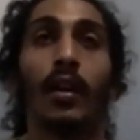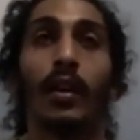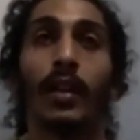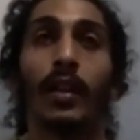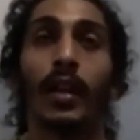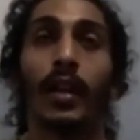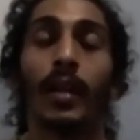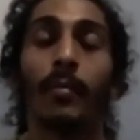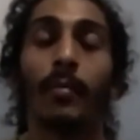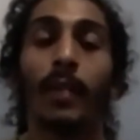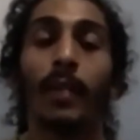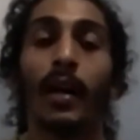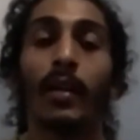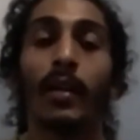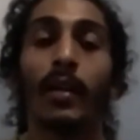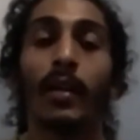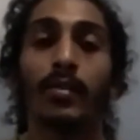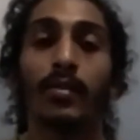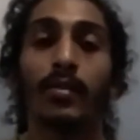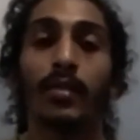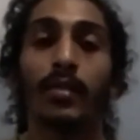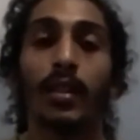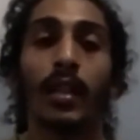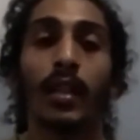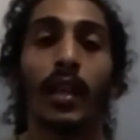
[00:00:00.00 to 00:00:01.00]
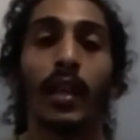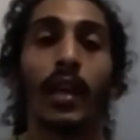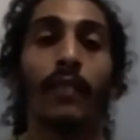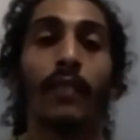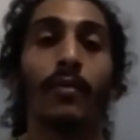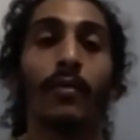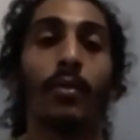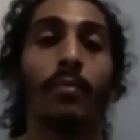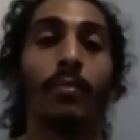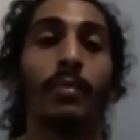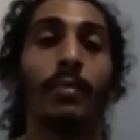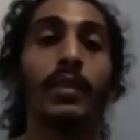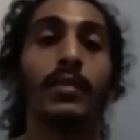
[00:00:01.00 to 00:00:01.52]
kickboxers that they have
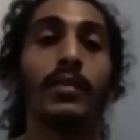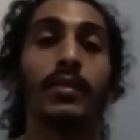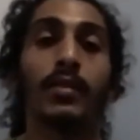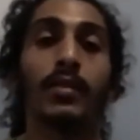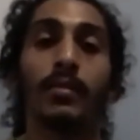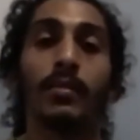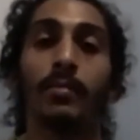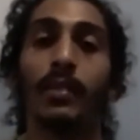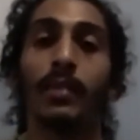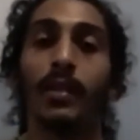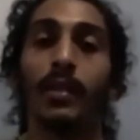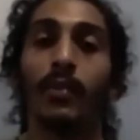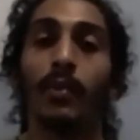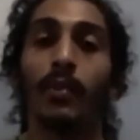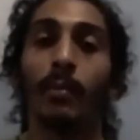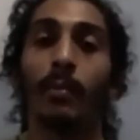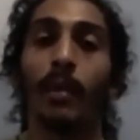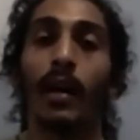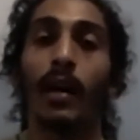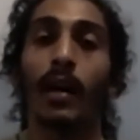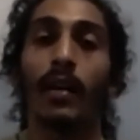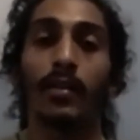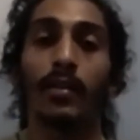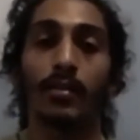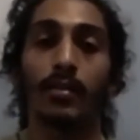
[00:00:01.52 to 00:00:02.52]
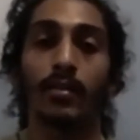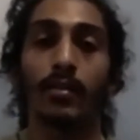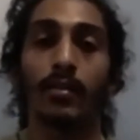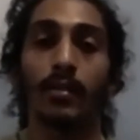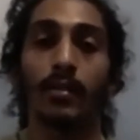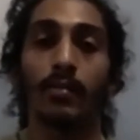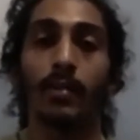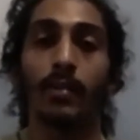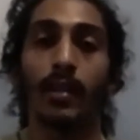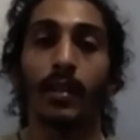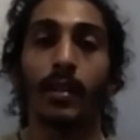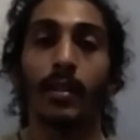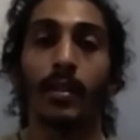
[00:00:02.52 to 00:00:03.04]
no business being with boxers
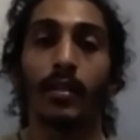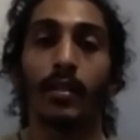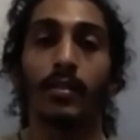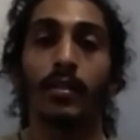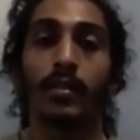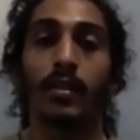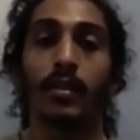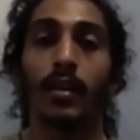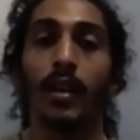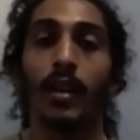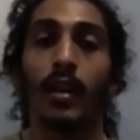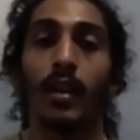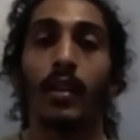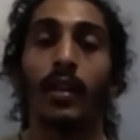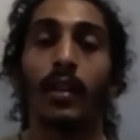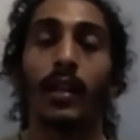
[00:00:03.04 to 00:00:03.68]
because right.